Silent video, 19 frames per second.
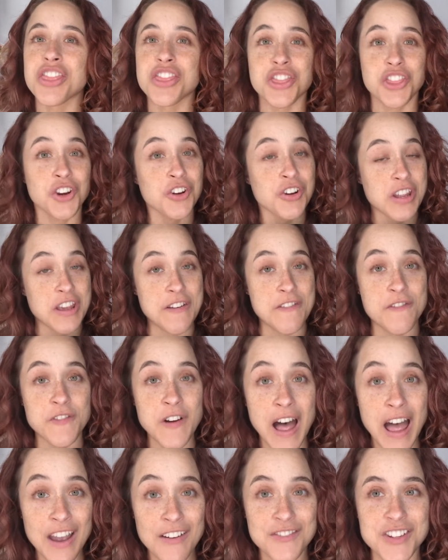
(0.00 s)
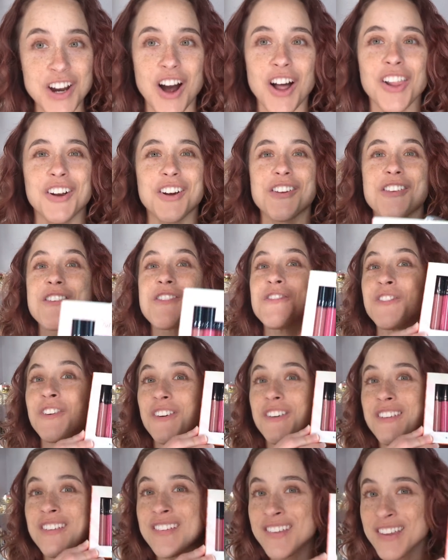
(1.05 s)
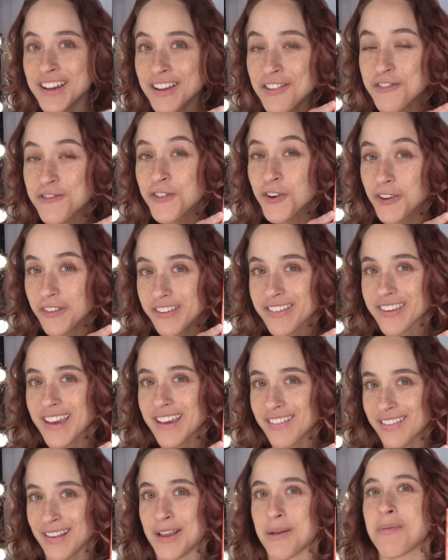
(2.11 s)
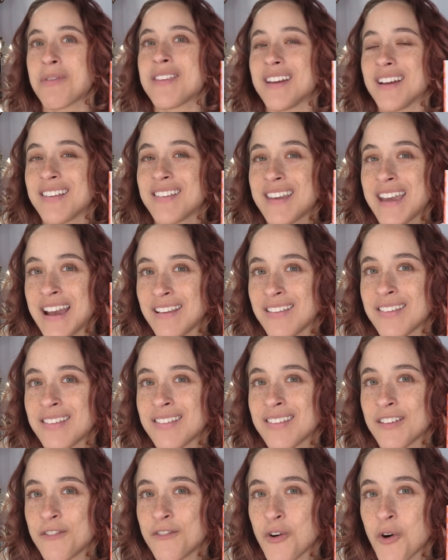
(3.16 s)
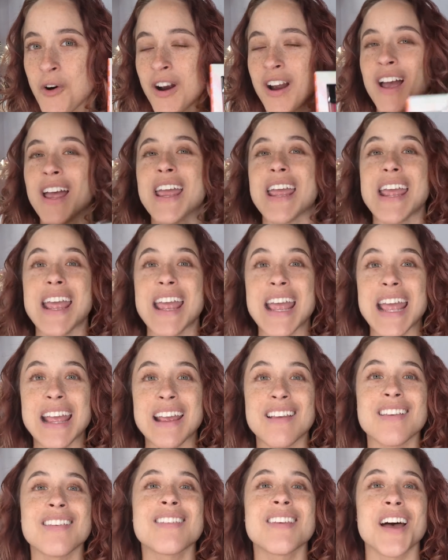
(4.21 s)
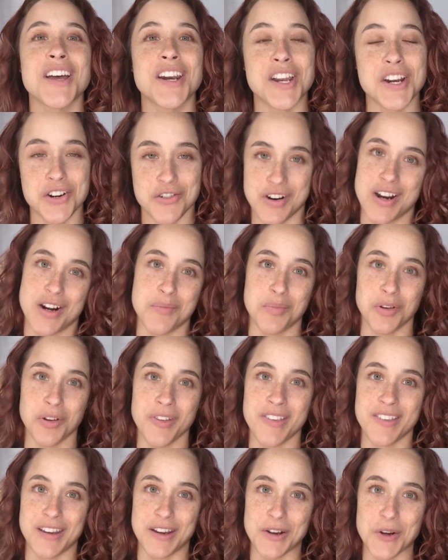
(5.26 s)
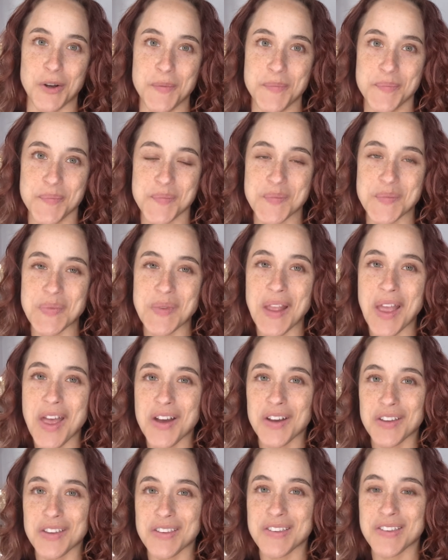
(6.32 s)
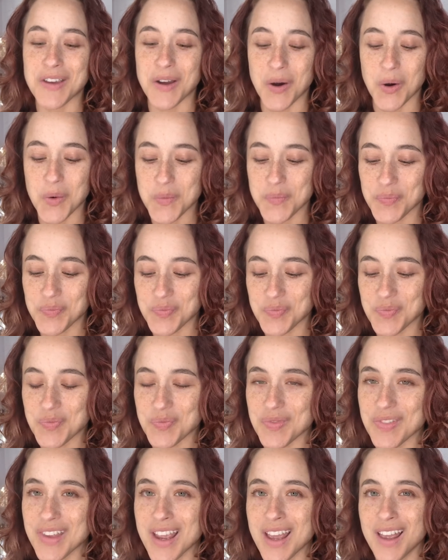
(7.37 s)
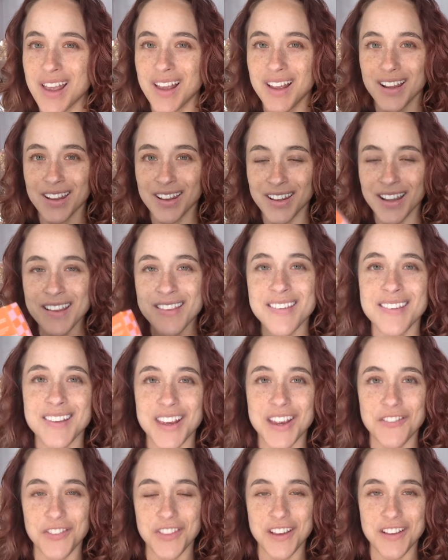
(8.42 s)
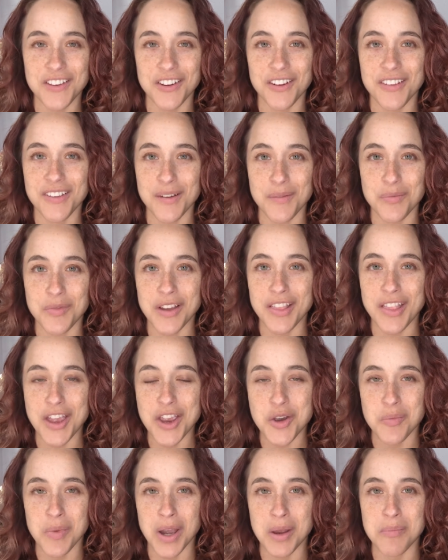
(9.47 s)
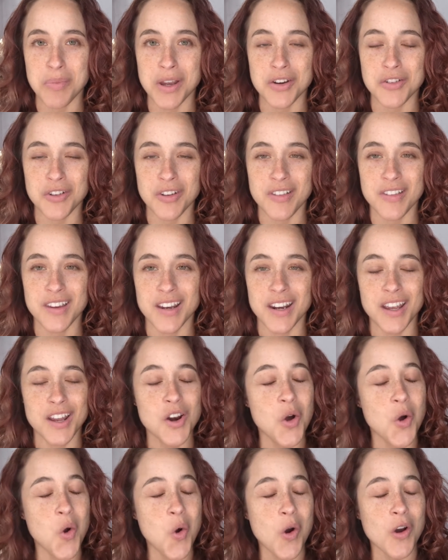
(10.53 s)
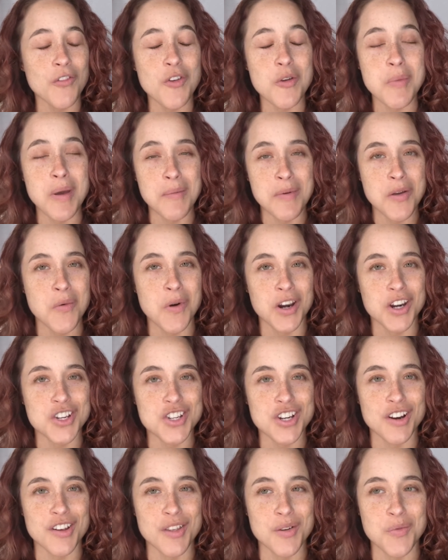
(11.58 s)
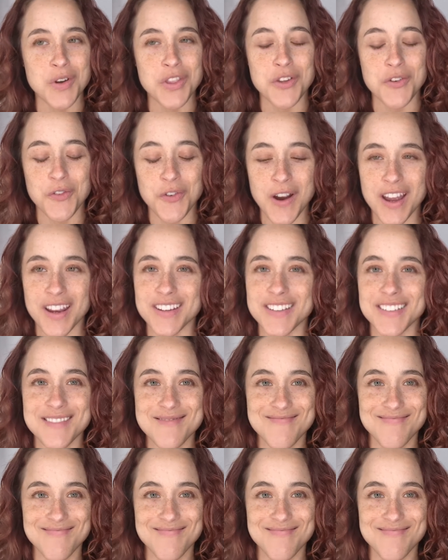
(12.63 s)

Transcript: $35 for 6 full-size lipsticks at Sephora is an incredible steal. So let's see if these are something that you might be interested in, or if maybe you want to share them with a friend.